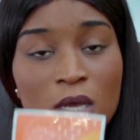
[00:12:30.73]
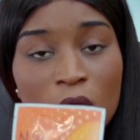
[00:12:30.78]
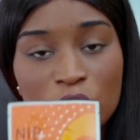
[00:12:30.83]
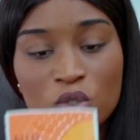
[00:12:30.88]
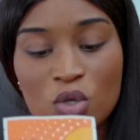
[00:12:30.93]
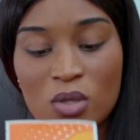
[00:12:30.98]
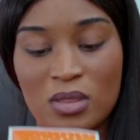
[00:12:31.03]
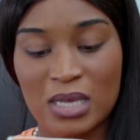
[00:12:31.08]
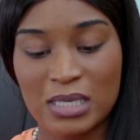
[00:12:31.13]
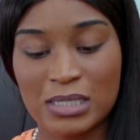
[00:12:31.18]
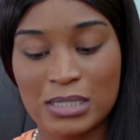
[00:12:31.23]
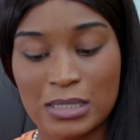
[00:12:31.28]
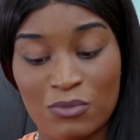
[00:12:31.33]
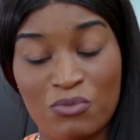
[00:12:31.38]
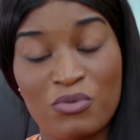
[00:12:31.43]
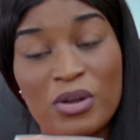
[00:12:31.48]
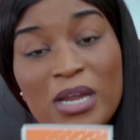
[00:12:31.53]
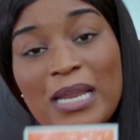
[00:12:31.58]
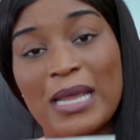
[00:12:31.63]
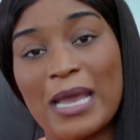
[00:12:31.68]
So this
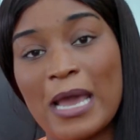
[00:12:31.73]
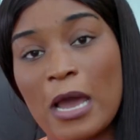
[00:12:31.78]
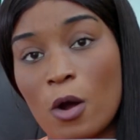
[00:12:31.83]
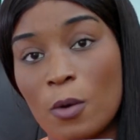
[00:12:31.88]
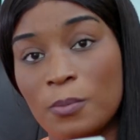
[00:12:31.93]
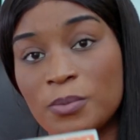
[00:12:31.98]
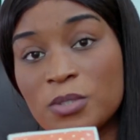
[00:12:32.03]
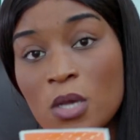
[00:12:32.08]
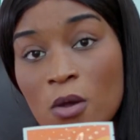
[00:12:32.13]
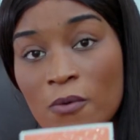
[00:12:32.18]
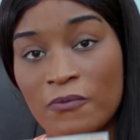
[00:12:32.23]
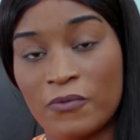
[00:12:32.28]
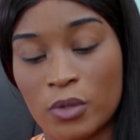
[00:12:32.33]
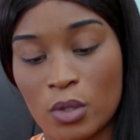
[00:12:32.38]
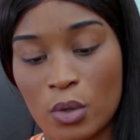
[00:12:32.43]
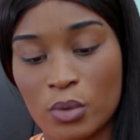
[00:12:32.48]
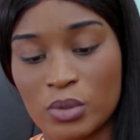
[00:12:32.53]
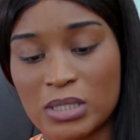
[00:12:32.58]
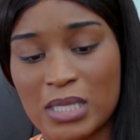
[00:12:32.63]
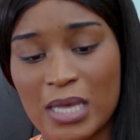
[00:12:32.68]
really helps for
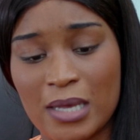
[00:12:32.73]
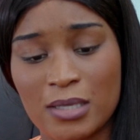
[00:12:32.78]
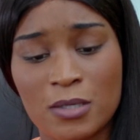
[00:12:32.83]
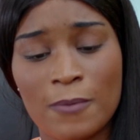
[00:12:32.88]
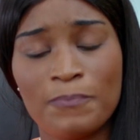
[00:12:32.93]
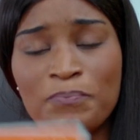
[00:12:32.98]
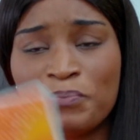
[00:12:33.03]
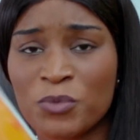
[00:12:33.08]
those things.